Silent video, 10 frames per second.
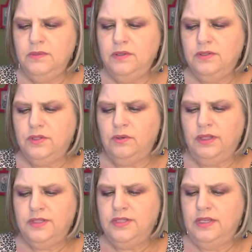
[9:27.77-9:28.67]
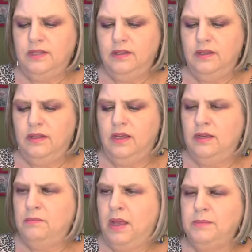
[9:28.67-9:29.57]
So let's see.
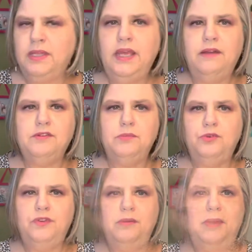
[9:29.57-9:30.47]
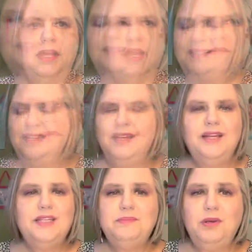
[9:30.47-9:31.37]
I'm going to have to move him. Hang on.
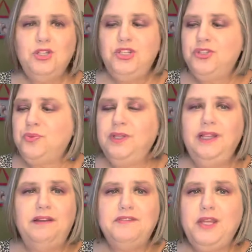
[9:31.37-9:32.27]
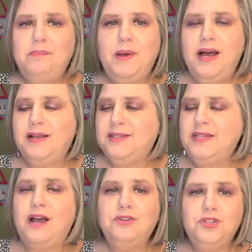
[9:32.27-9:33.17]
Smudge just really loves that box.
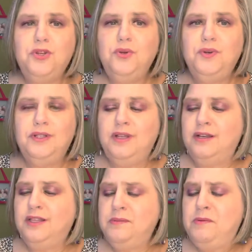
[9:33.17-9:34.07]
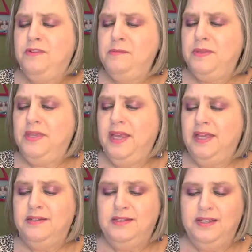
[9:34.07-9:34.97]
I'll show you a clip of him at the
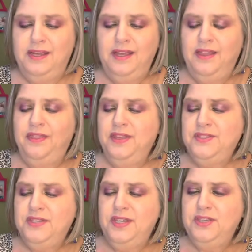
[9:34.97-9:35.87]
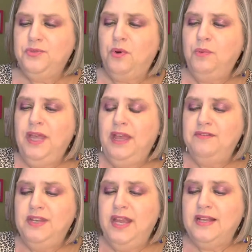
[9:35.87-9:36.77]
end. This is what we
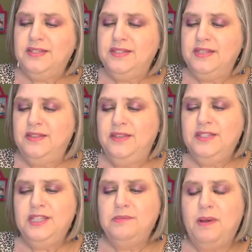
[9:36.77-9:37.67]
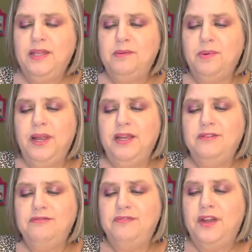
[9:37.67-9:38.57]
have next. This is by the
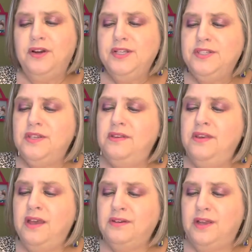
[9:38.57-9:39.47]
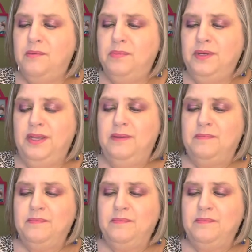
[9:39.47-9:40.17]
brand Ferris Nut Company.